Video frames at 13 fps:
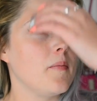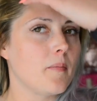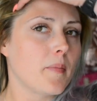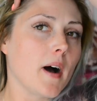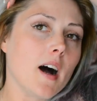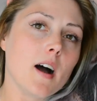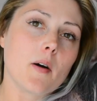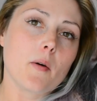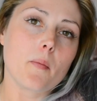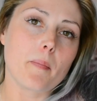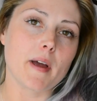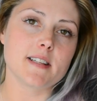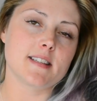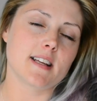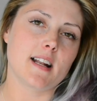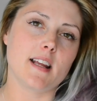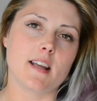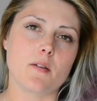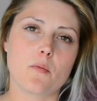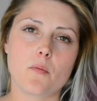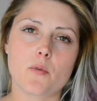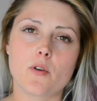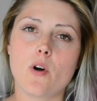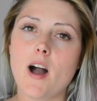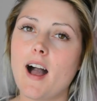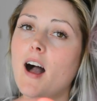But basically
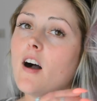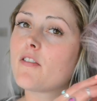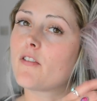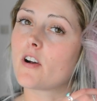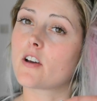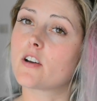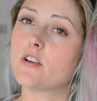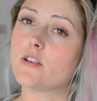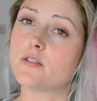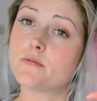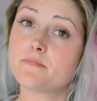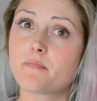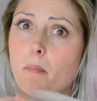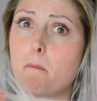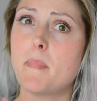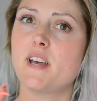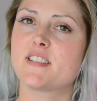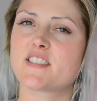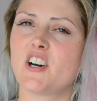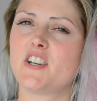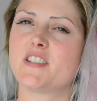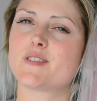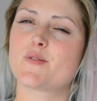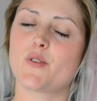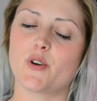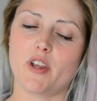your hair follicle, bit of science
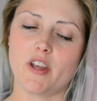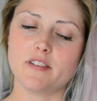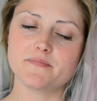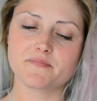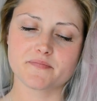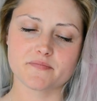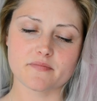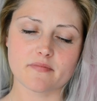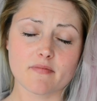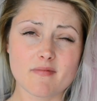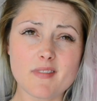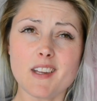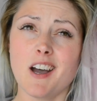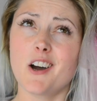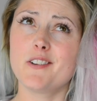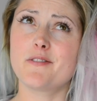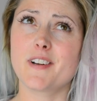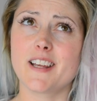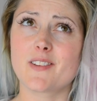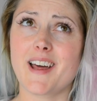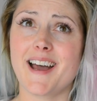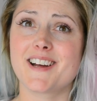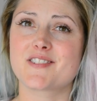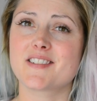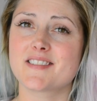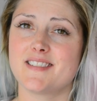for you, hopefully all the
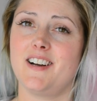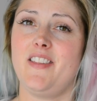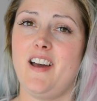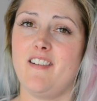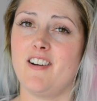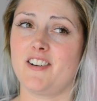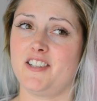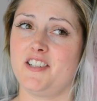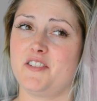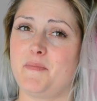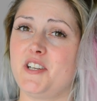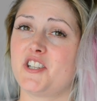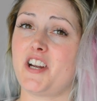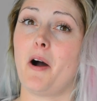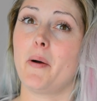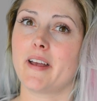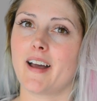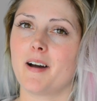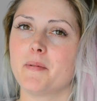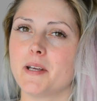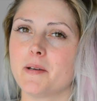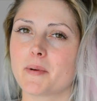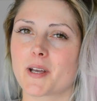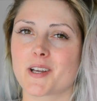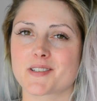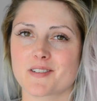hairdressers out there aren't going to be shouting at me
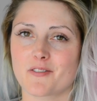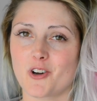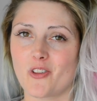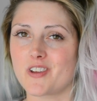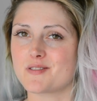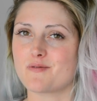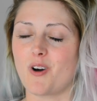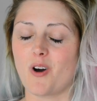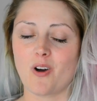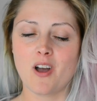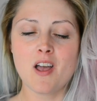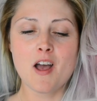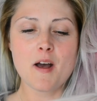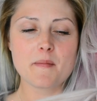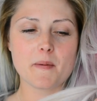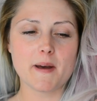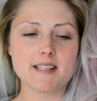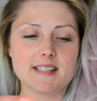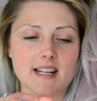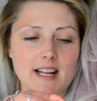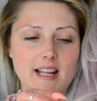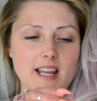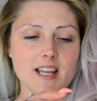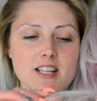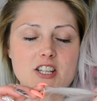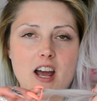because I've got this wrong, but basically
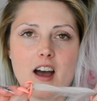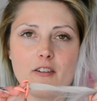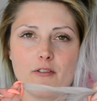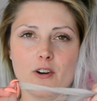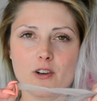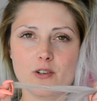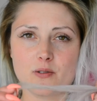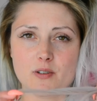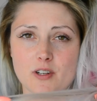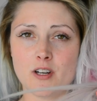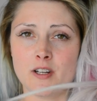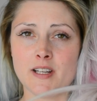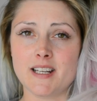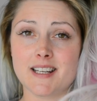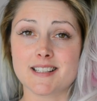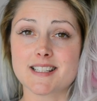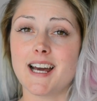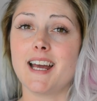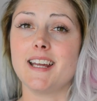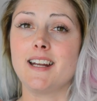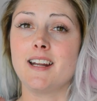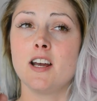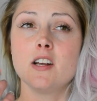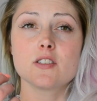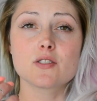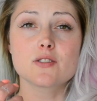each hair follicle can only contain
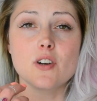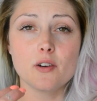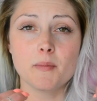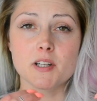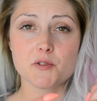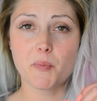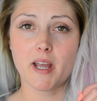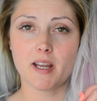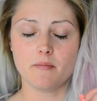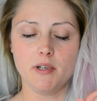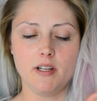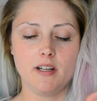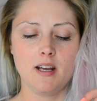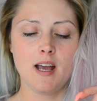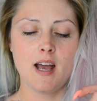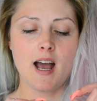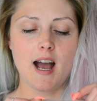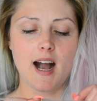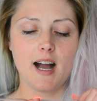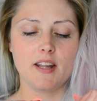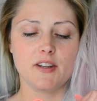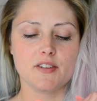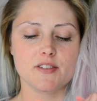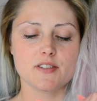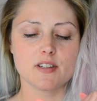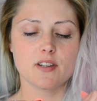so much pigment,
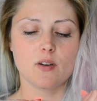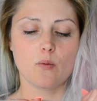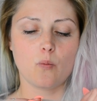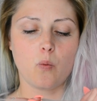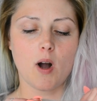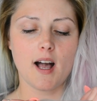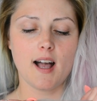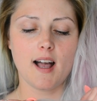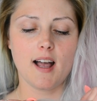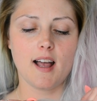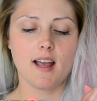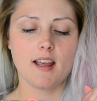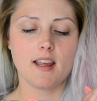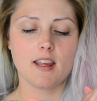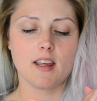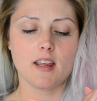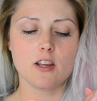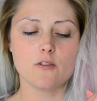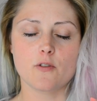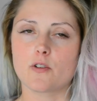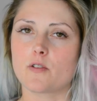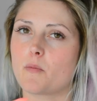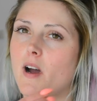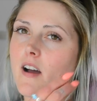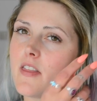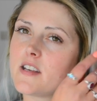and where
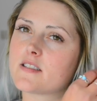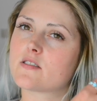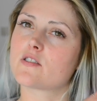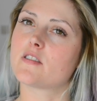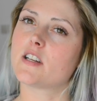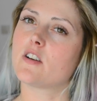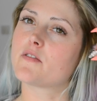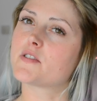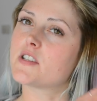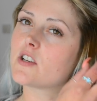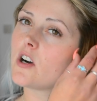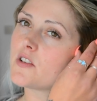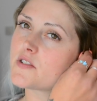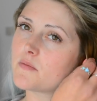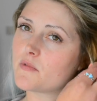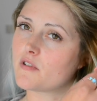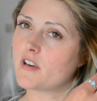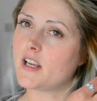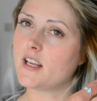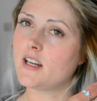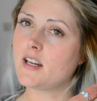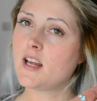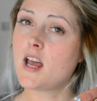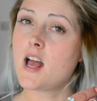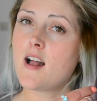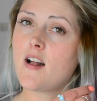this has already obviously got some green,
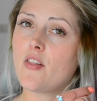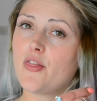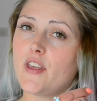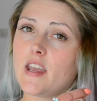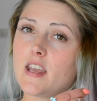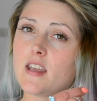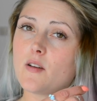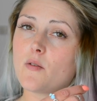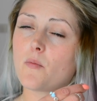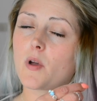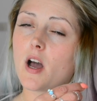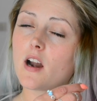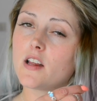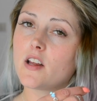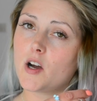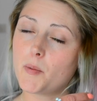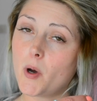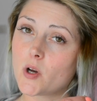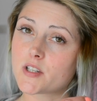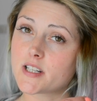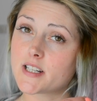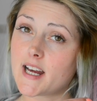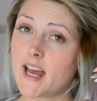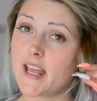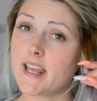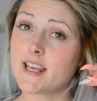the colour that I put on
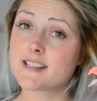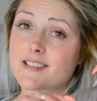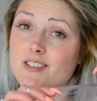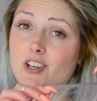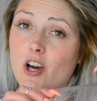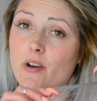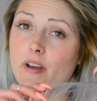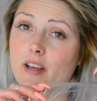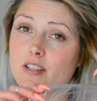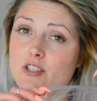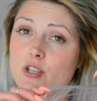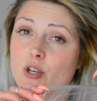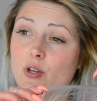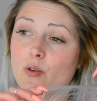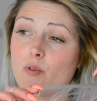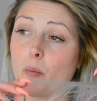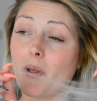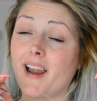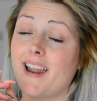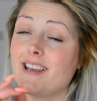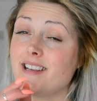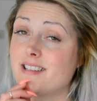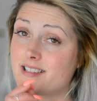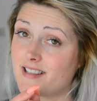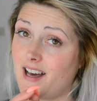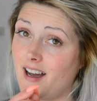today isn't going to
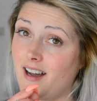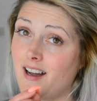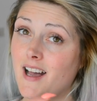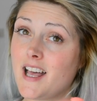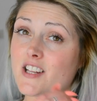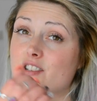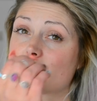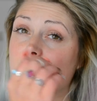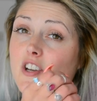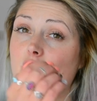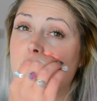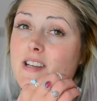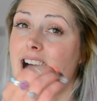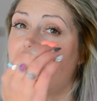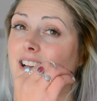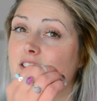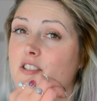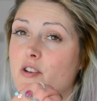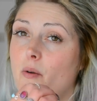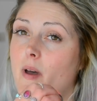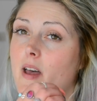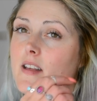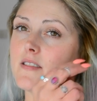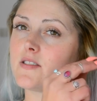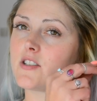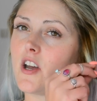replace that, it's just going to add to it.
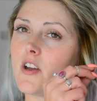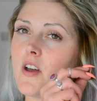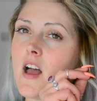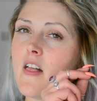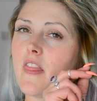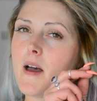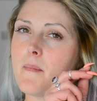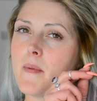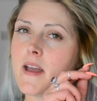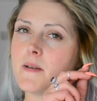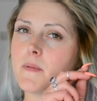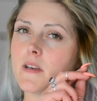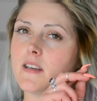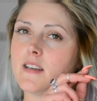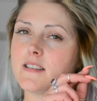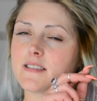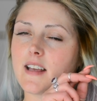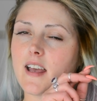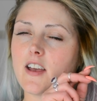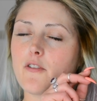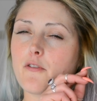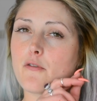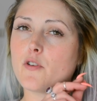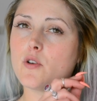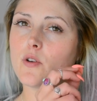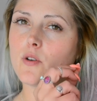So there may be, say, a
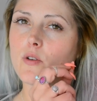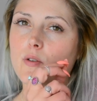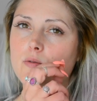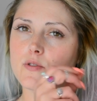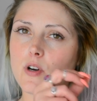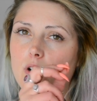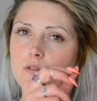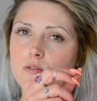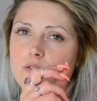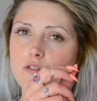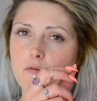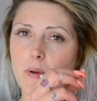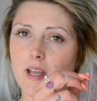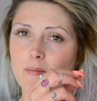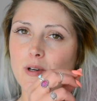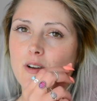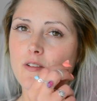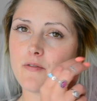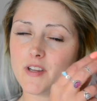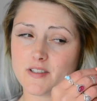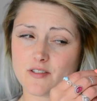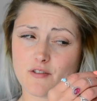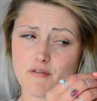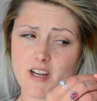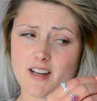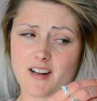few dots of pigment of this
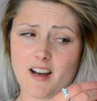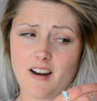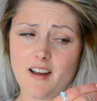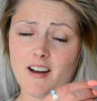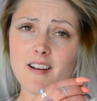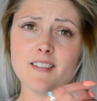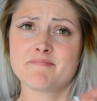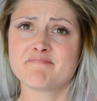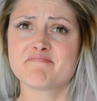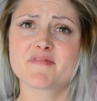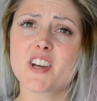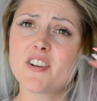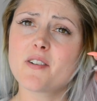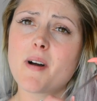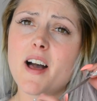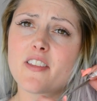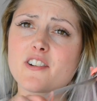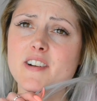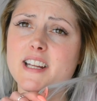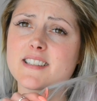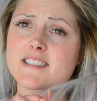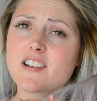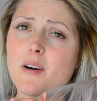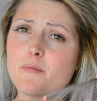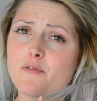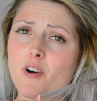green colour. Don't know where the greens
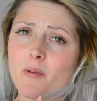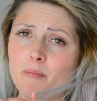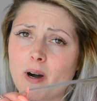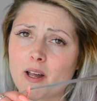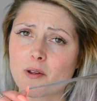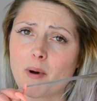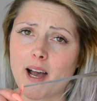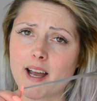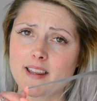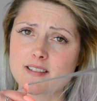come from, by the way.